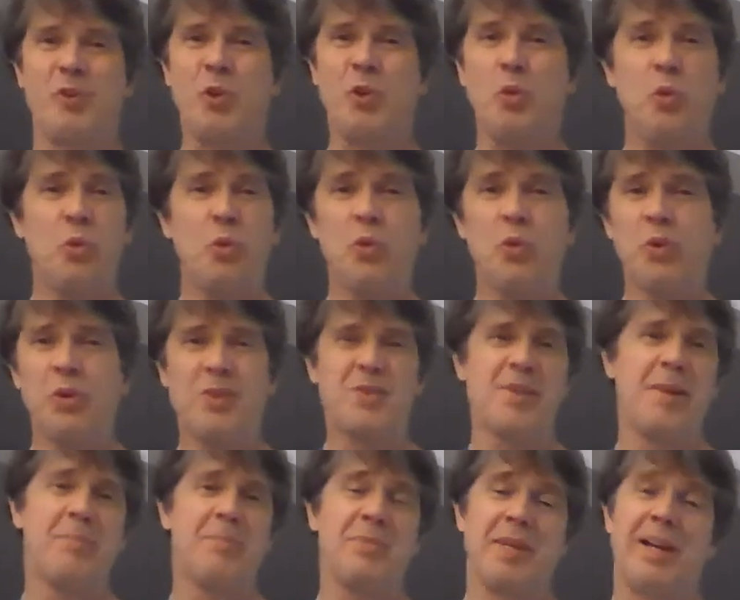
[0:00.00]
cool or
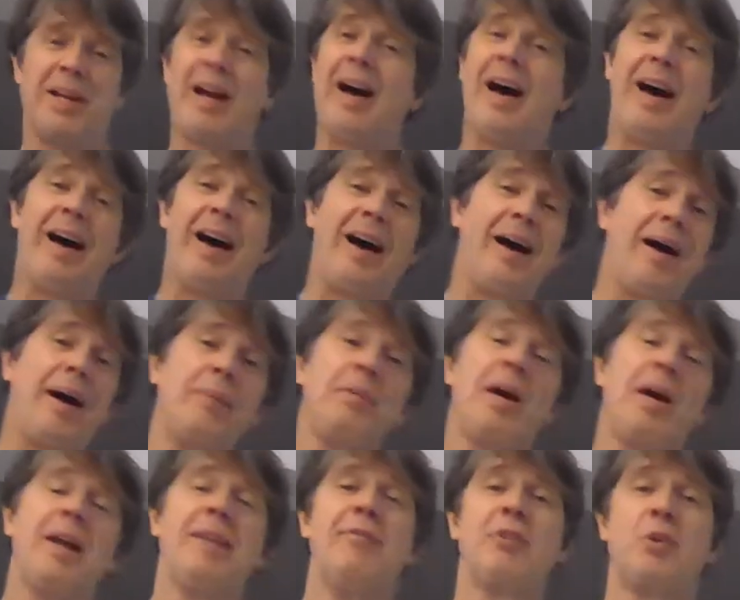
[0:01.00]
something. I'm
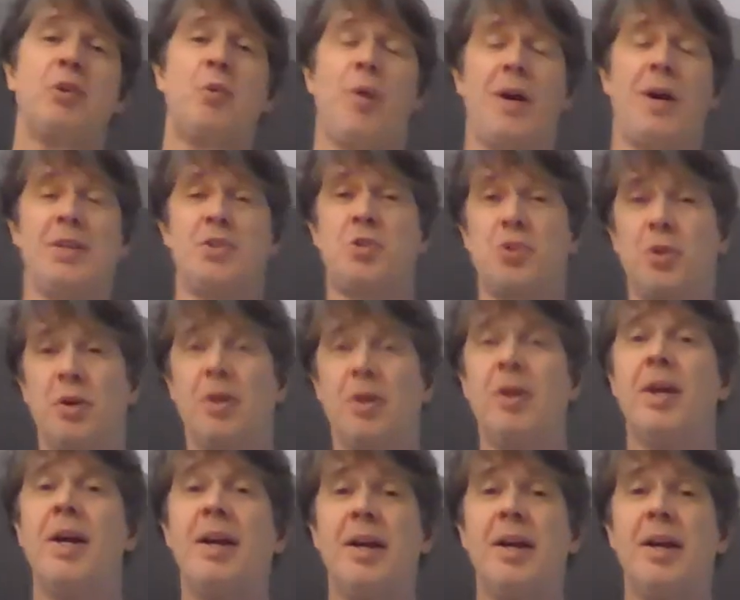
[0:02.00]
not even quite sure.